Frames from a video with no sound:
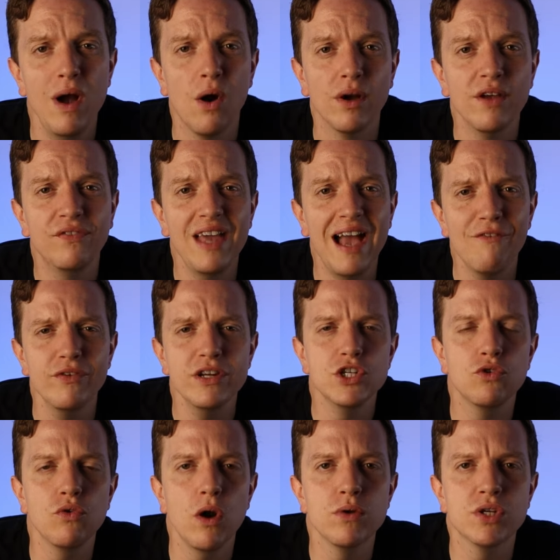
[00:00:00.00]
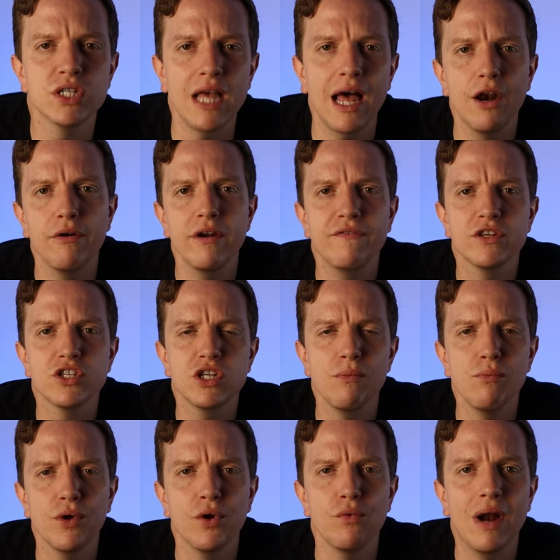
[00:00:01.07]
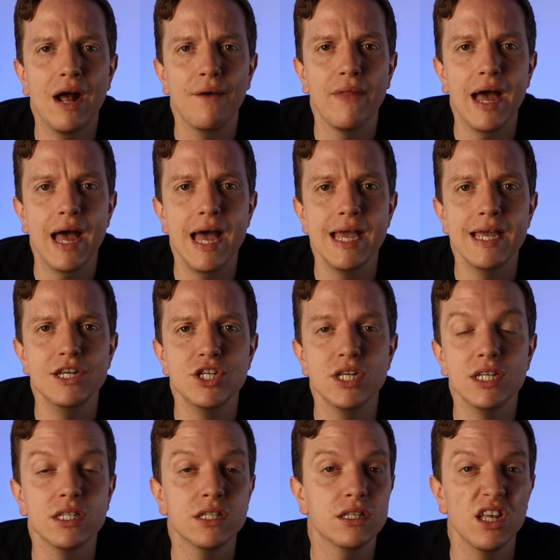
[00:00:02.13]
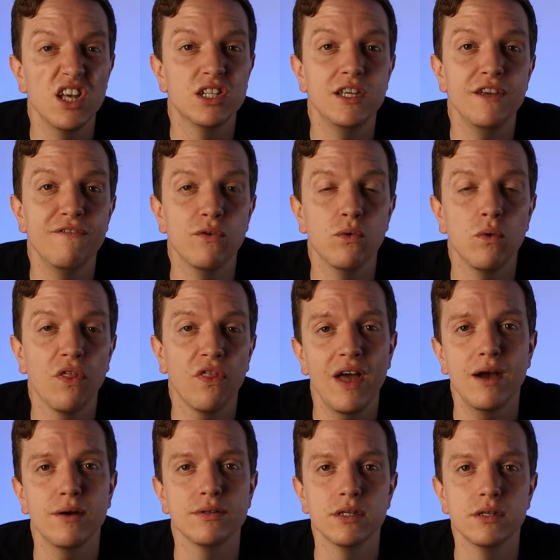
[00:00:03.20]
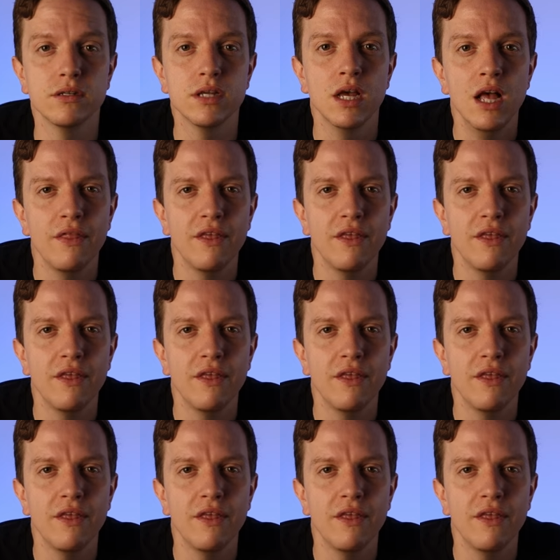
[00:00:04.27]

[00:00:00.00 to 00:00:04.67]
Well, if the average gross salary for someone around that age is £34,000,